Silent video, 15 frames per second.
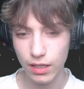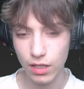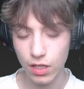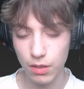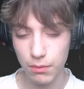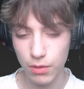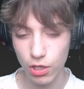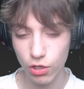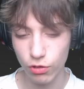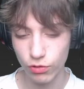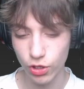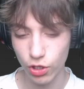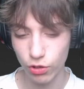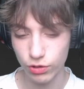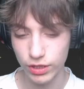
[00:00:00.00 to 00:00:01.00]
Oh
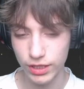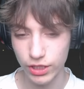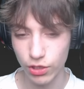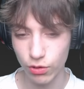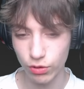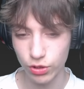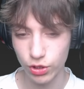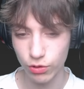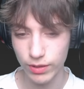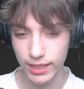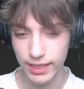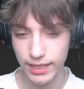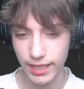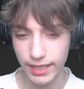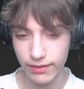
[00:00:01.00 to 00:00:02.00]
no, this is going too
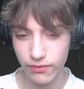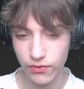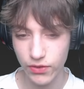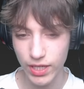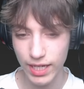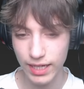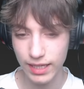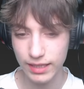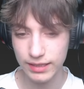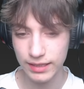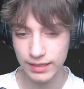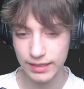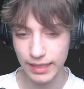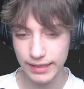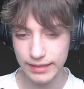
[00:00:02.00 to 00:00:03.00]
quickly. I think
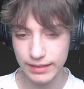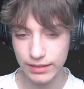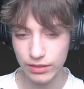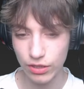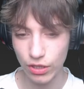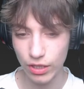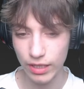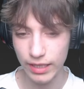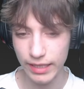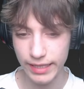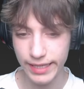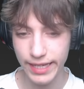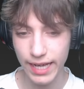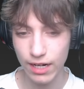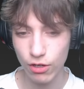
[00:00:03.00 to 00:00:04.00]
this is a certain
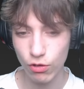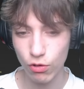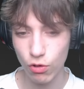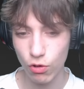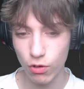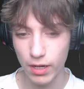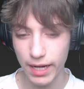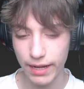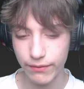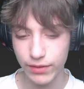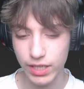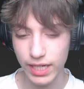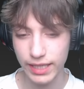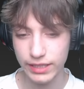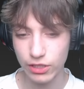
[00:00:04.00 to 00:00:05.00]
yellow aura, if
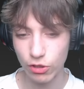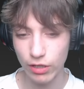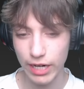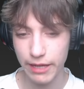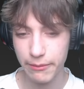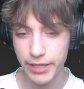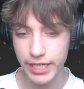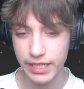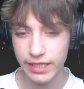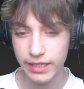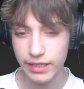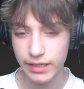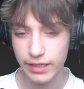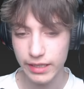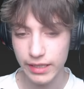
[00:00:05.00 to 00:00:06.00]
you guys know what I mean.
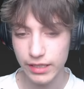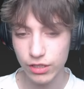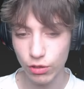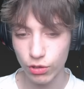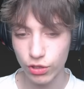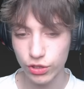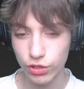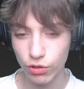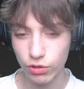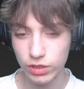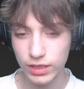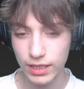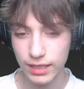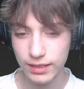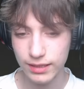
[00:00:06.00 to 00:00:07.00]
Solar
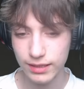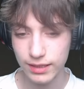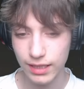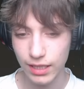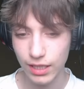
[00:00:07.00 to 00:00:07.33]
solstice.